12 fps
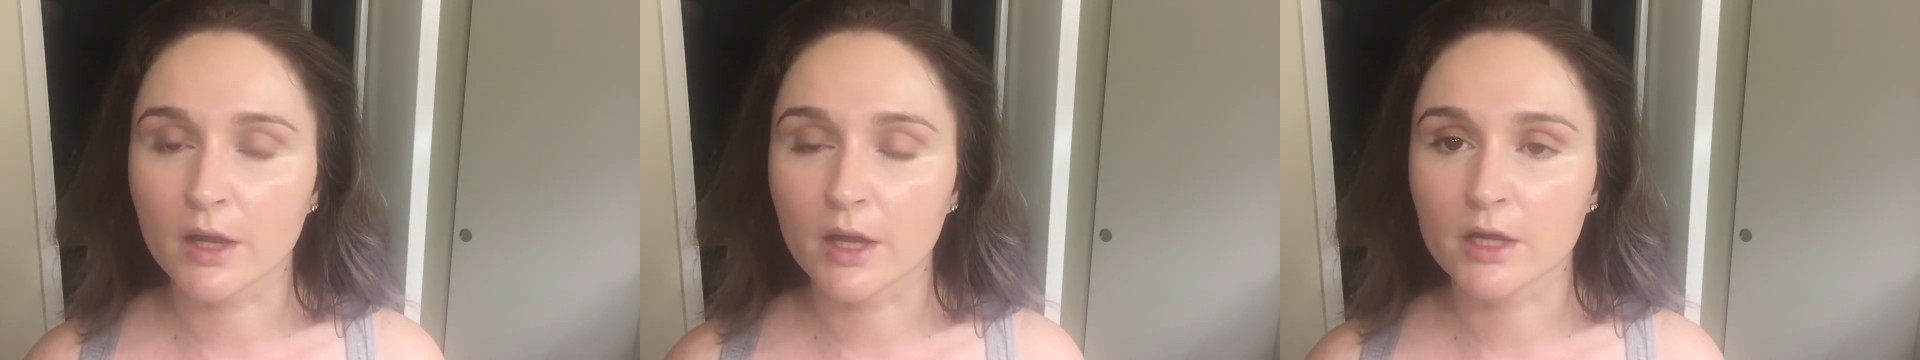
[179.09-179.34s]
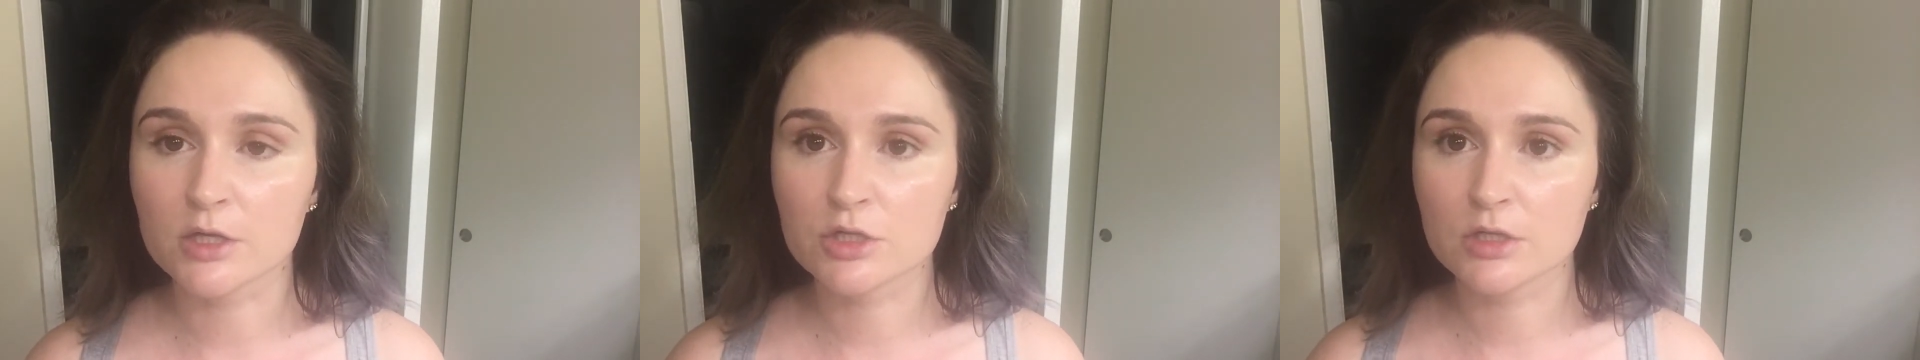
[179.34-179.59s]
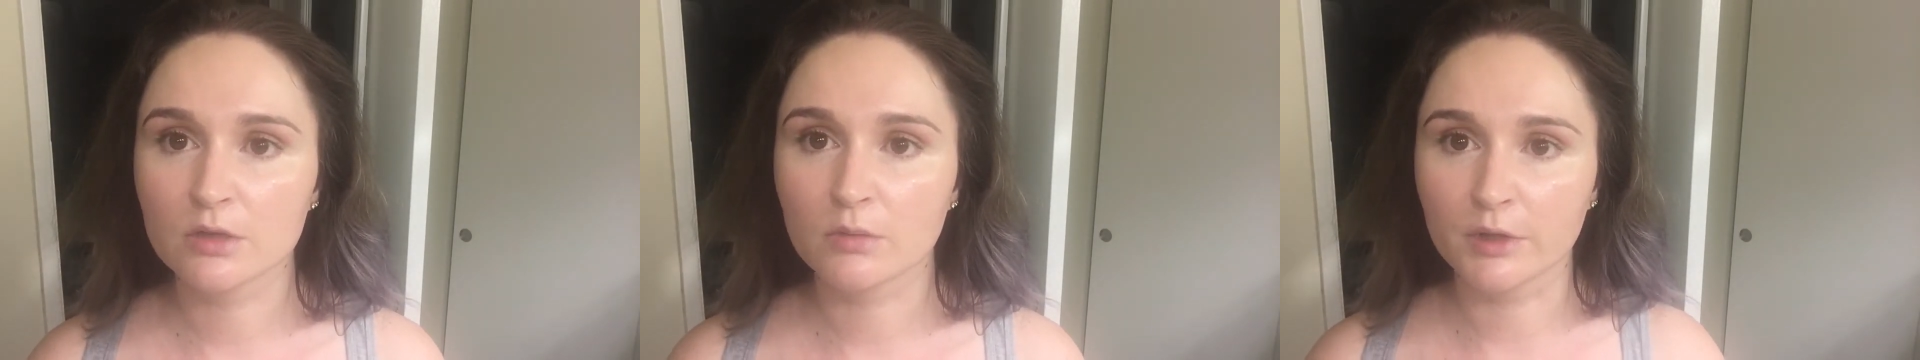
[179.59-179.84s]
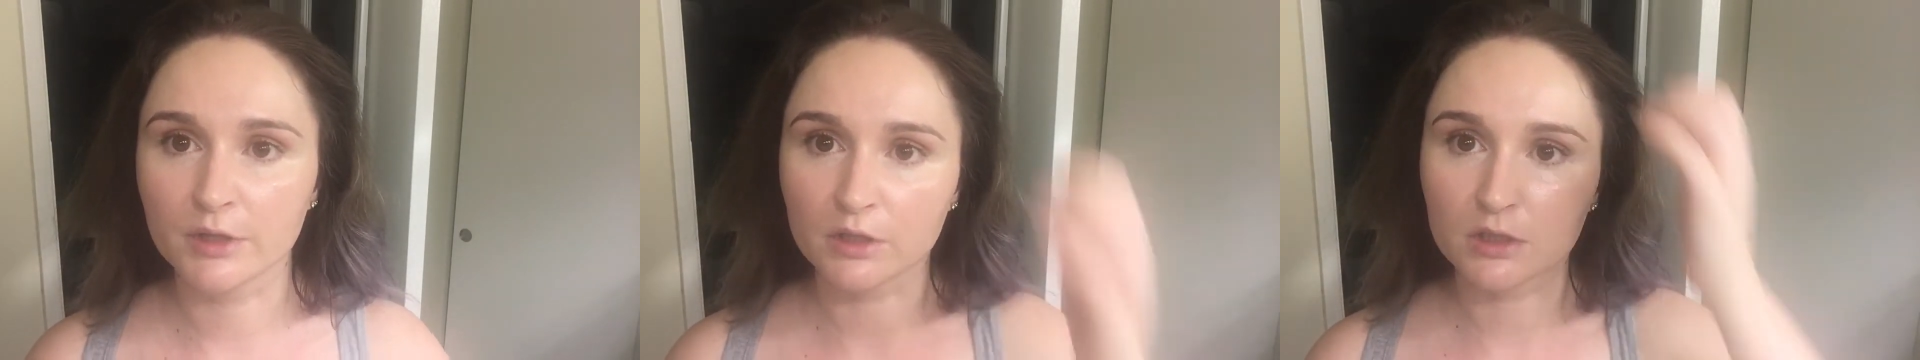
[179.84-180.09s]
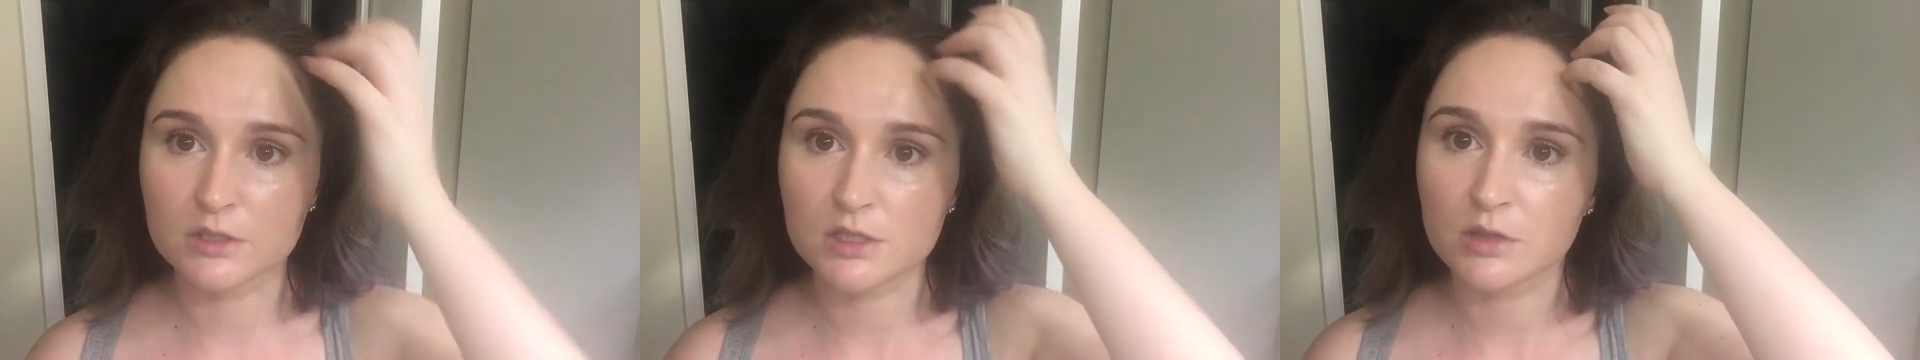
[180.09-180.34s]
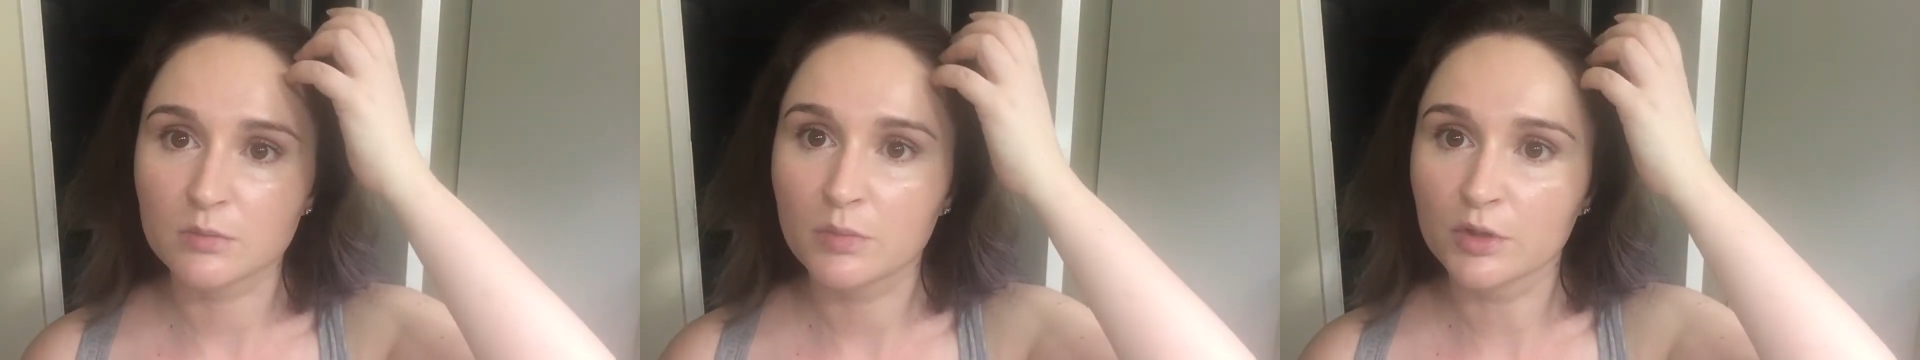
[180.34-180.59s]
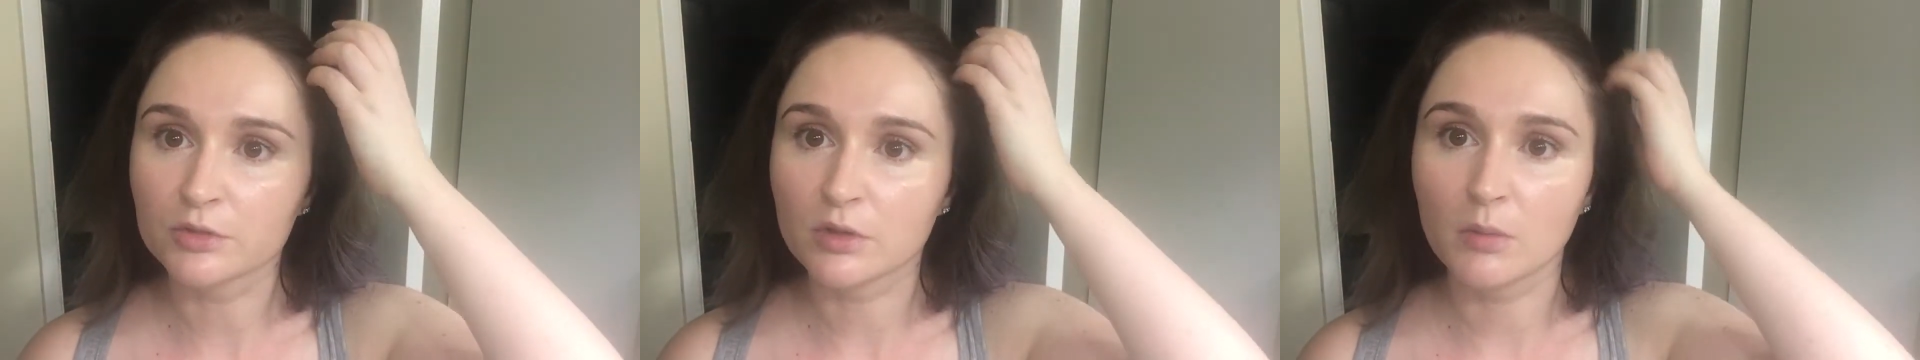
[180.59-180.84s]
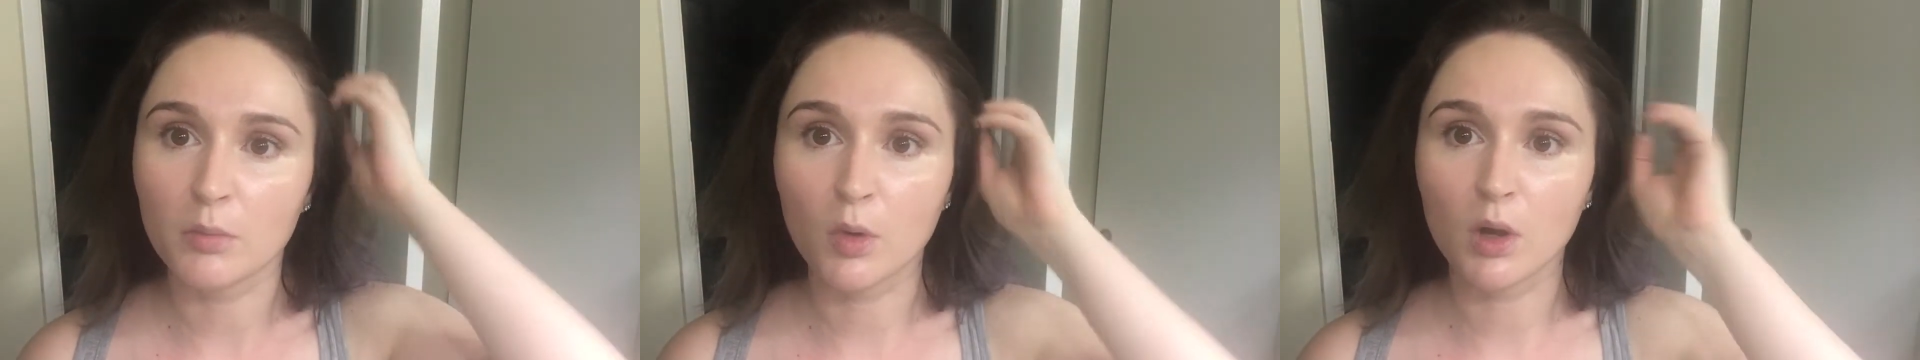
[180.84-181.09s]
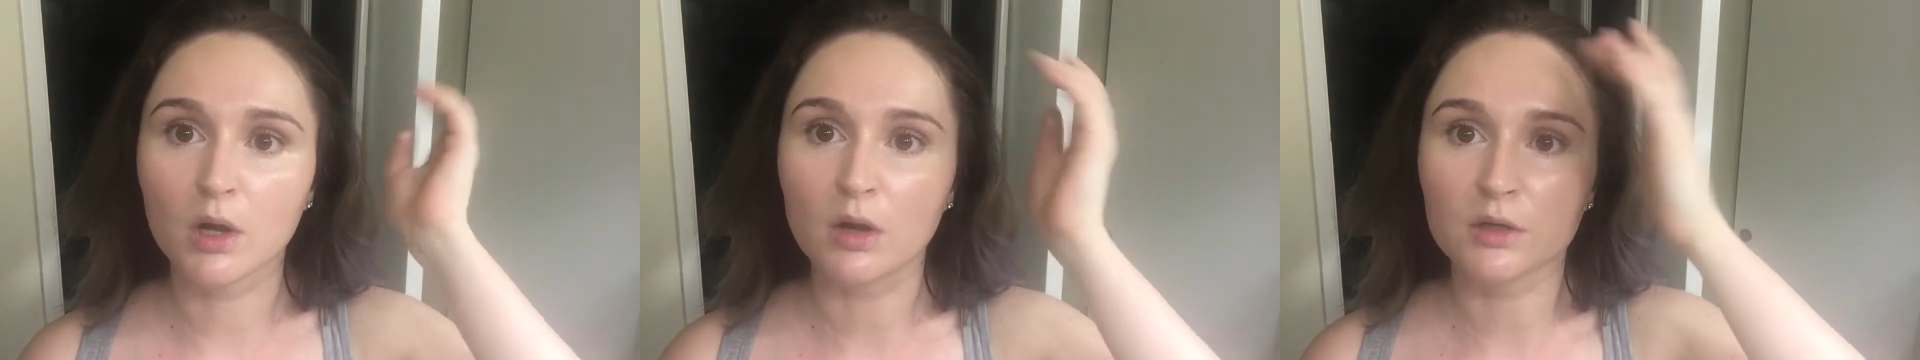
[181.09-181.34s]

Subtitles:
I actually went and did build a report